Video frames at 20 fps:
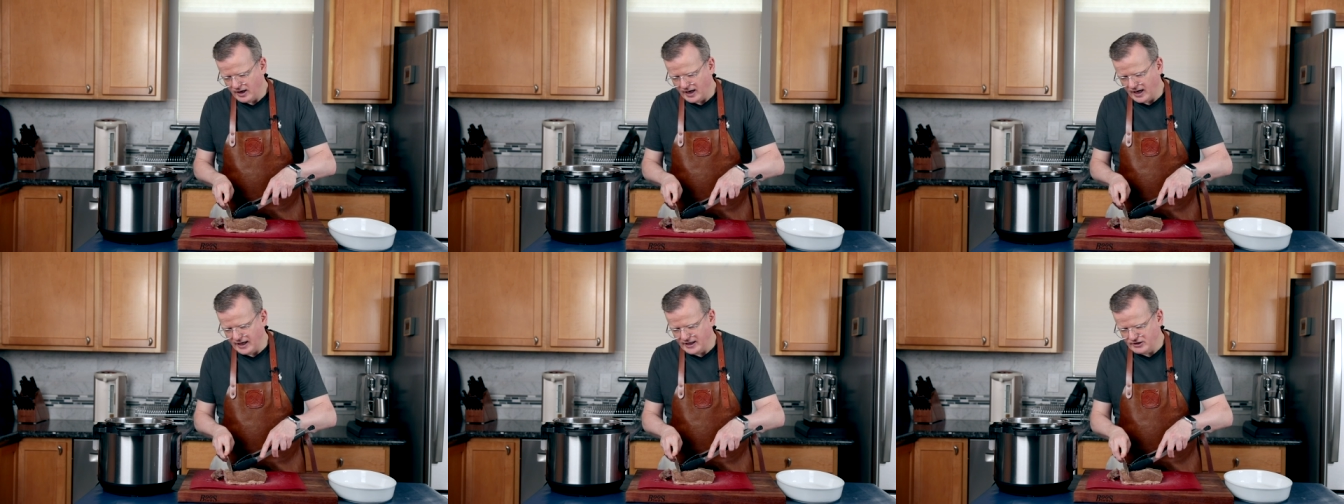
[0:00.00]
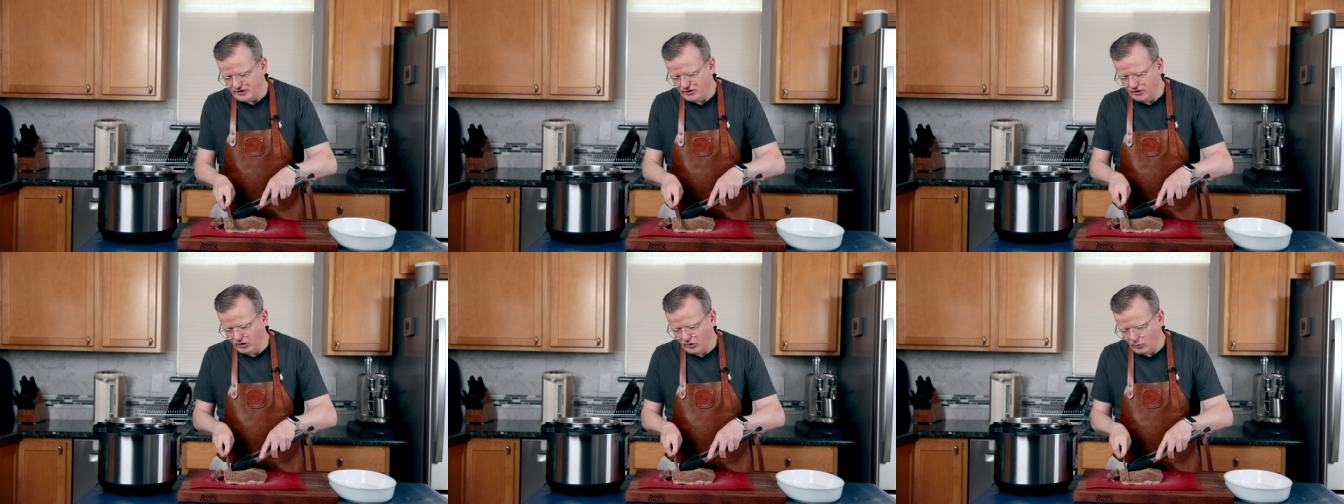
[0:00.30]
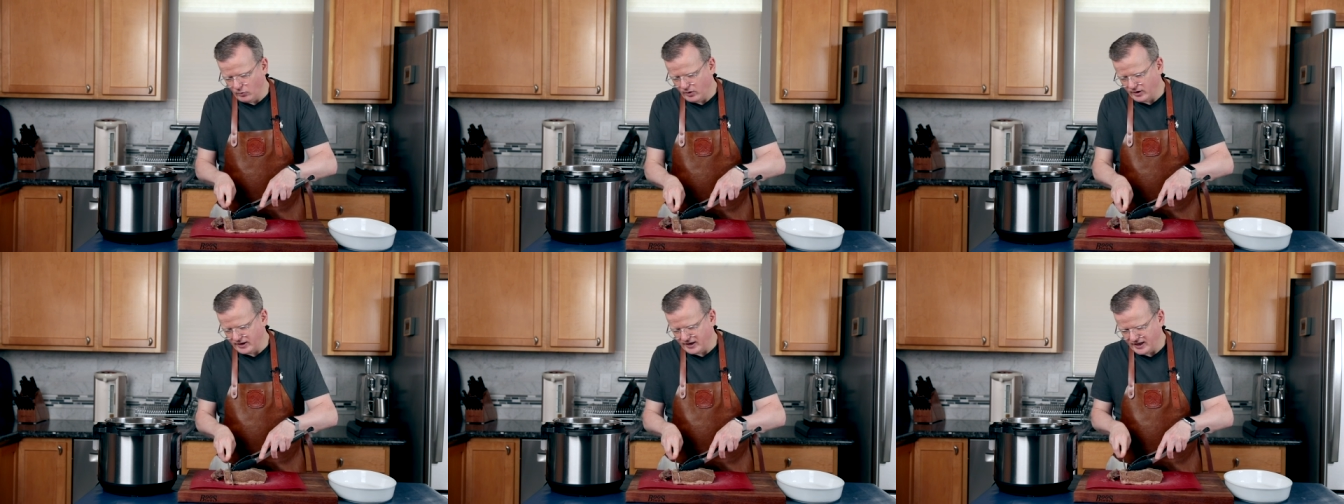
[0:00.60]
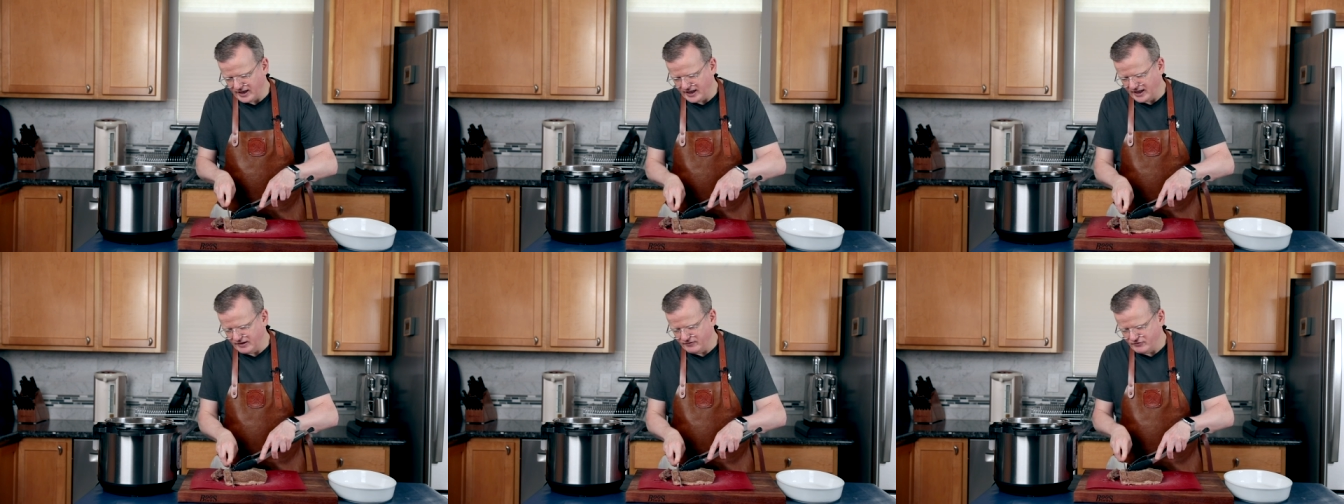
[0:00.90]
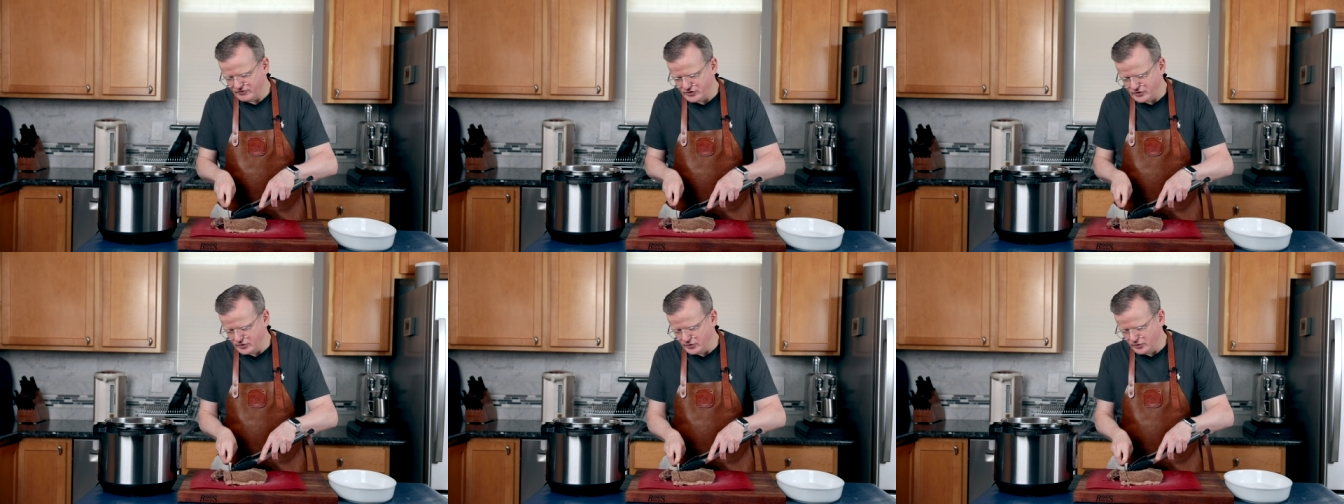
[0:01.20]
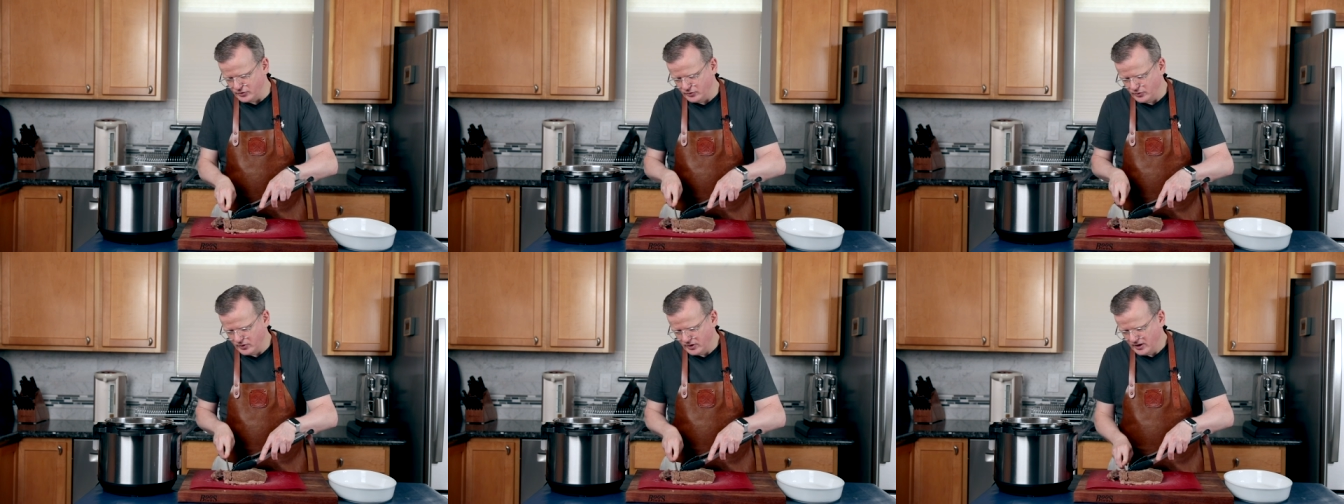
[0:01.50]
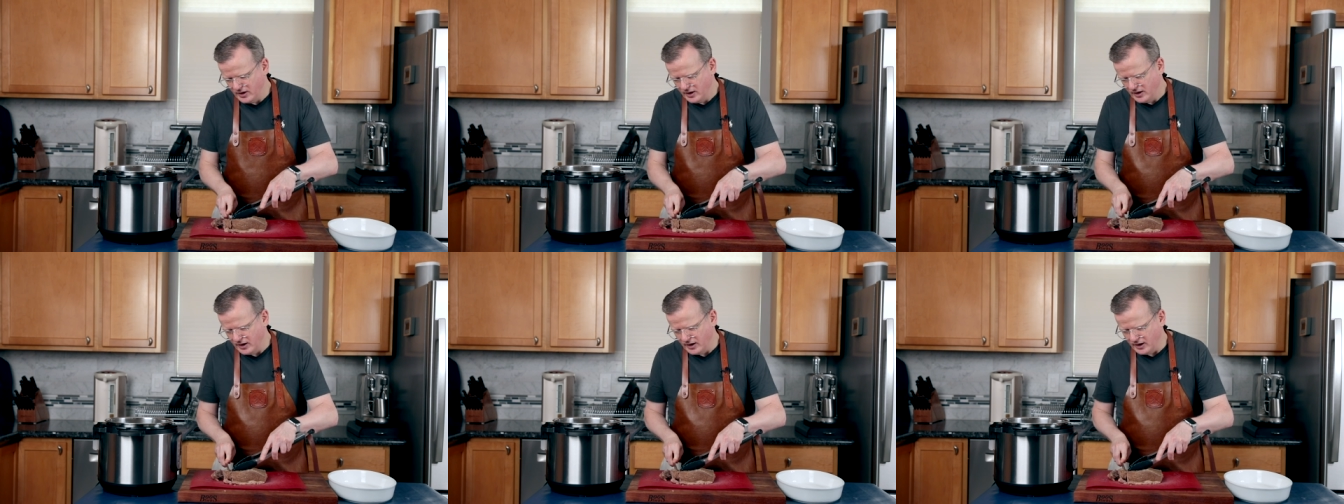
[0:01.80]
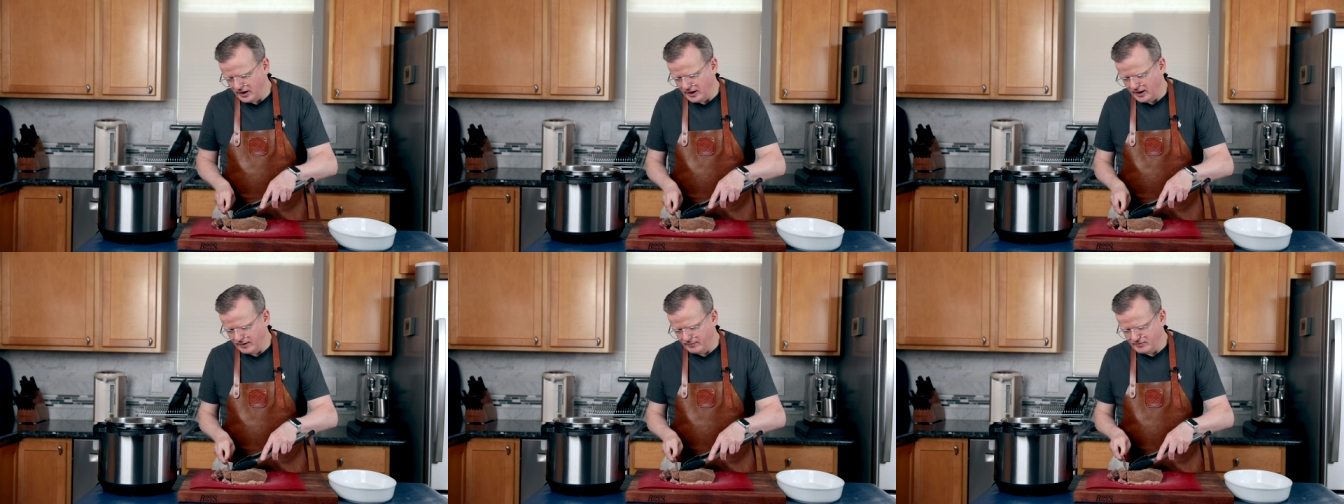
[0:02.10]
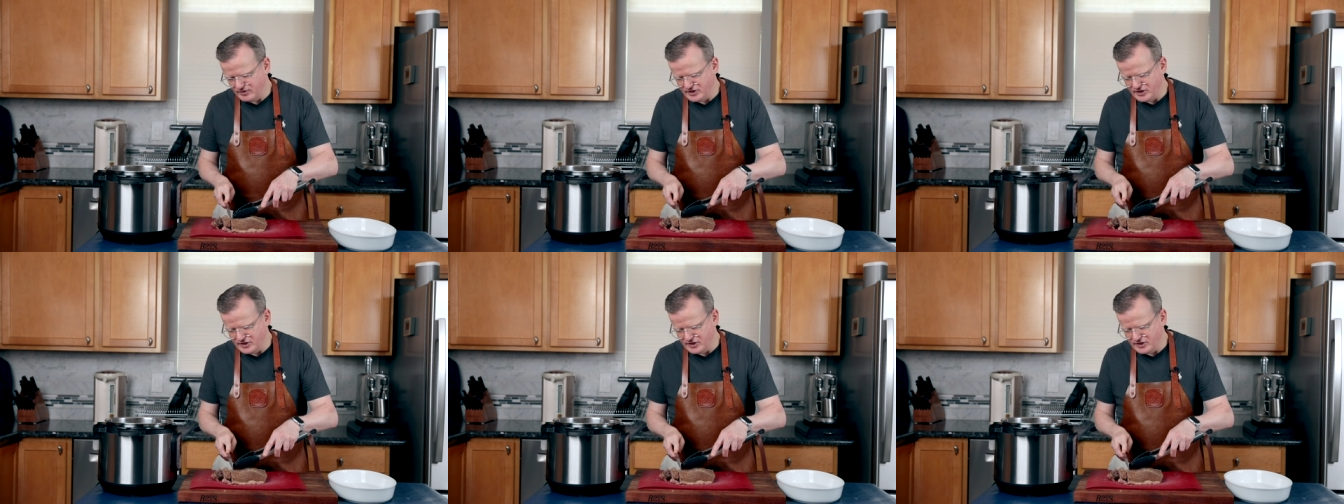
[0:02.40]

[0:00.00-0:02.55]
I don't want to have to um,